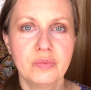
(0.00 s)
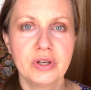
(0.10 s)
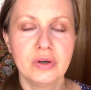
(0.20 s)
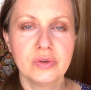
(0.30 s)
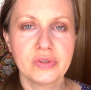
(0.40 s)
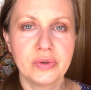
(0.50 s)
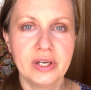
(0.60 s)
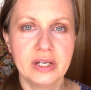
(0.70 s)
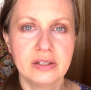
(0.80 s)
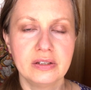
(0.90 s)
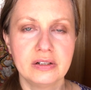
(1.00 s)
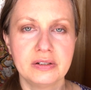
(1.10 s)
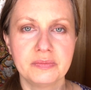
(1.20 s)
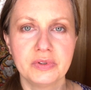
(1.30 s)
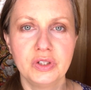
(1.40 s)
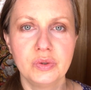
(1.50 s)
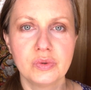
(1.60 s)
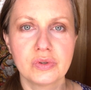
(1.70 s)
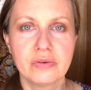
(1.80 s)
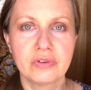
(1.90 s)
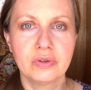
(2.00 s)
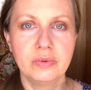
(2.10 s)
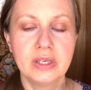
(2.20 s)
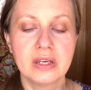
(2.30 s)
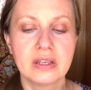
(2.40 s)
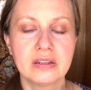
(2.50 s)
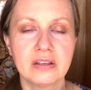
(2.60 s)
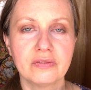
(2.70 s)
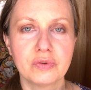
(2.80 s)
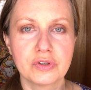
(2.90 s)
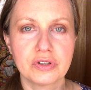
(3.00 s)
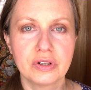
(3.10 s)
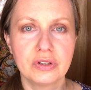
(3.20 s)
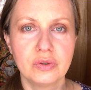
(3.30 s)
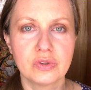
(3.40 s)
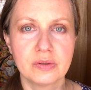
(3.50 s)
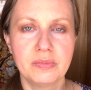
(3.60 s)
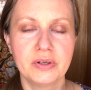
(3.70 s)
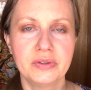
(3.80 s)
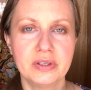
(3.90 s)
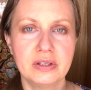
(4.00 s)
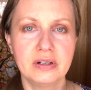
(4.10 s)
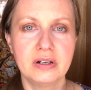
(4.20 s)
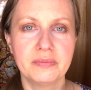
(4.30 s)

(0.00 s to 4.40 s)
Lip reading: We also had news over the weekend, the unfortunate news about the